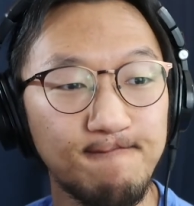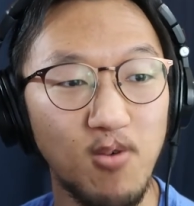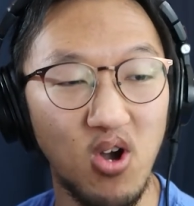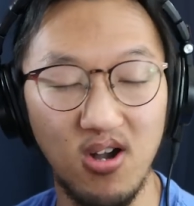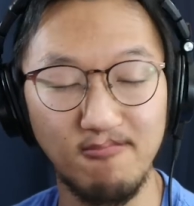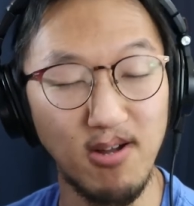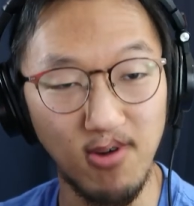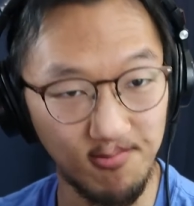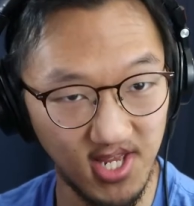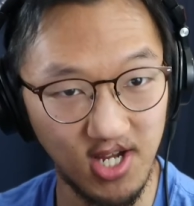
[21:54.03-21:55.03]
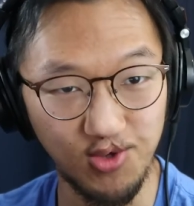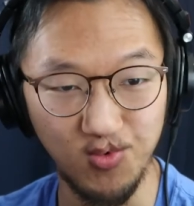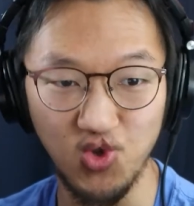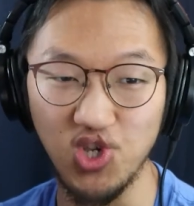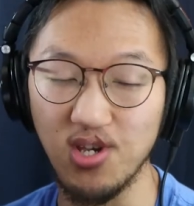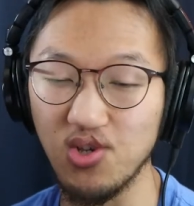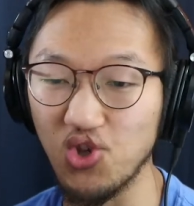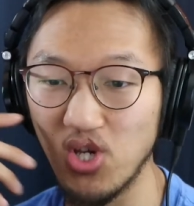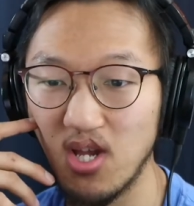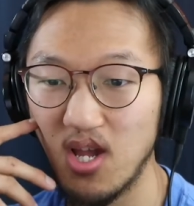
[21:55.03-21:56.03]
mom's health would
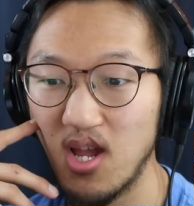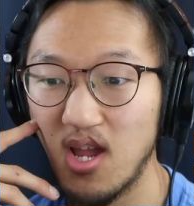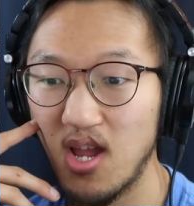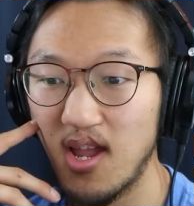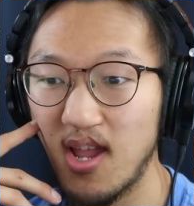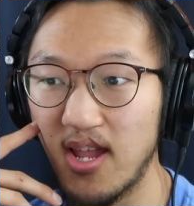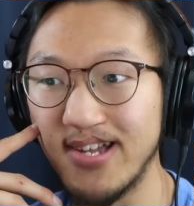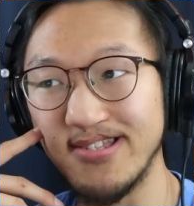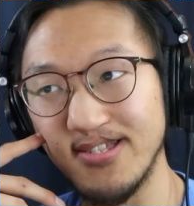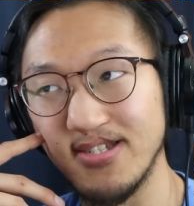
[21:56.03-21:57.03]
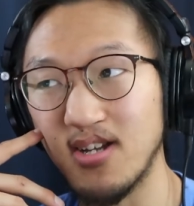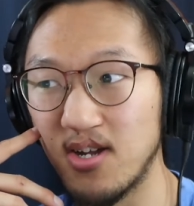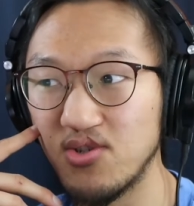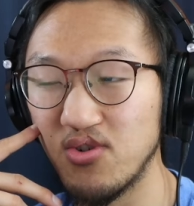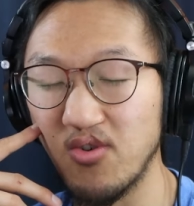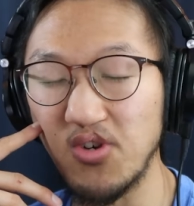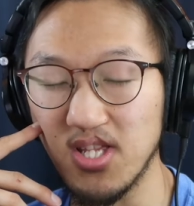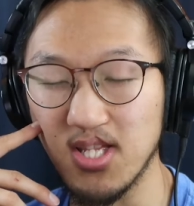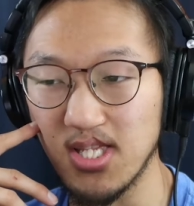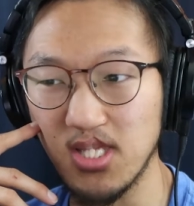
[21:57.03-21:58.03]
change. And I knew it
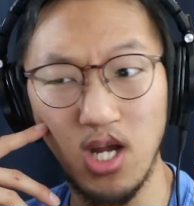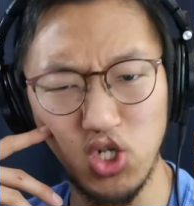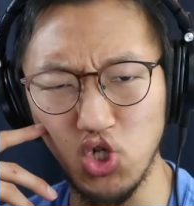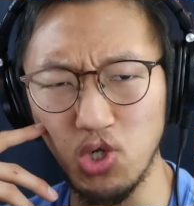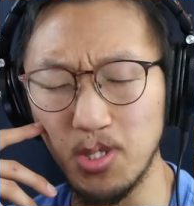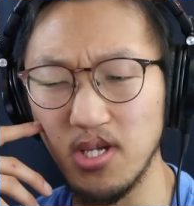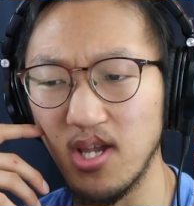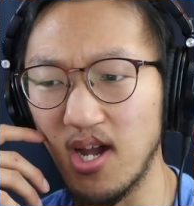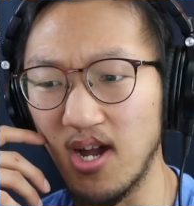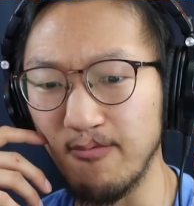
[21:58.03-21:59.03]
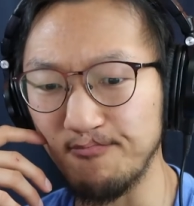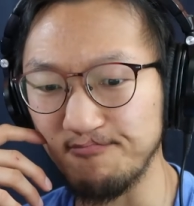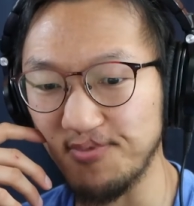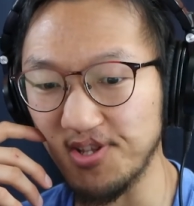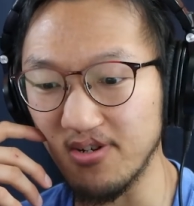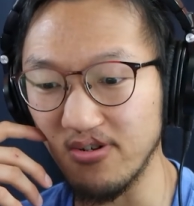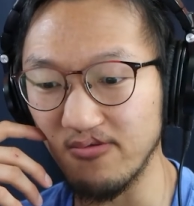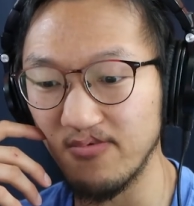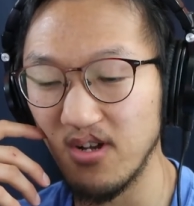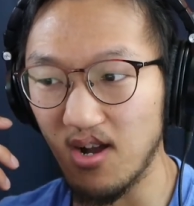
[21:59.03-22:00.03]
was not good.
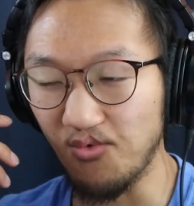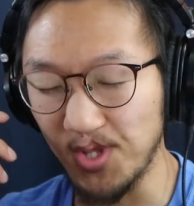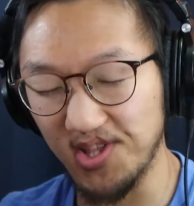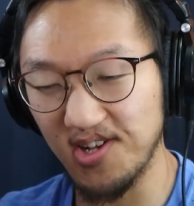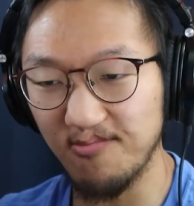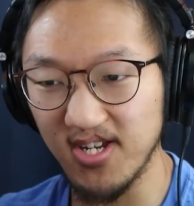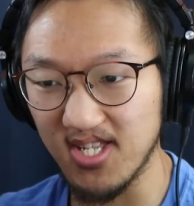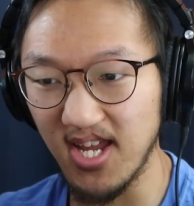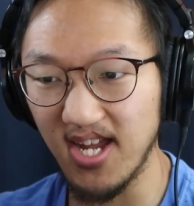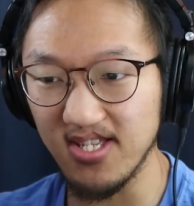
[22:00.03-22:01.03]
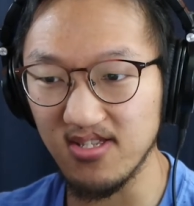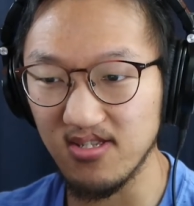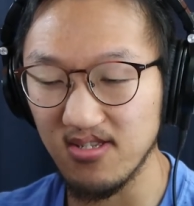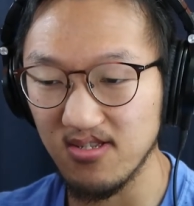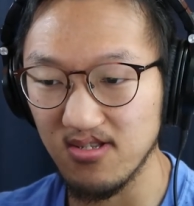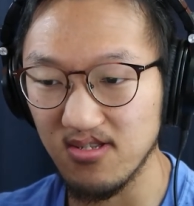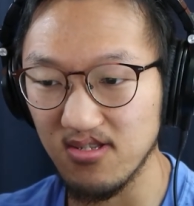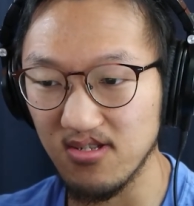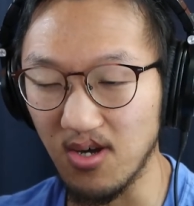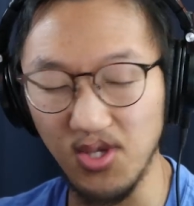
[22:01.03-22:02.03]
So when I saw my dad
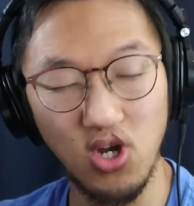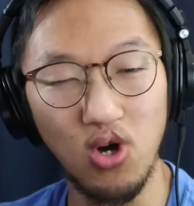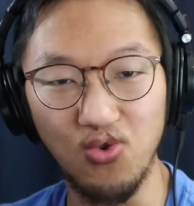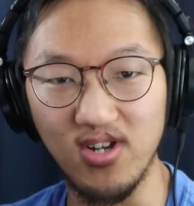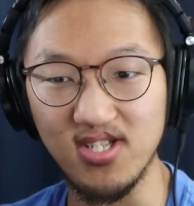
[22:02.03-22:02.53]
on the caller